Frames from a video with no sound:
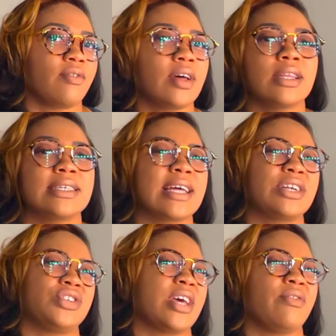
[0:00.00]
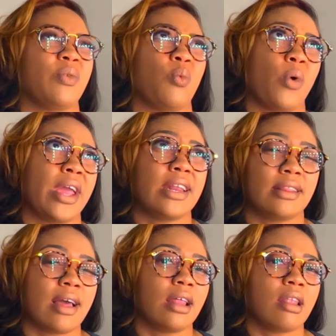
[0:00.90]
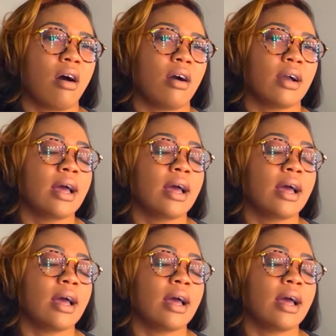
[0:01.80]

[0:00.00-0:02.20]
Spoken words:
unless I just haven't waited that long.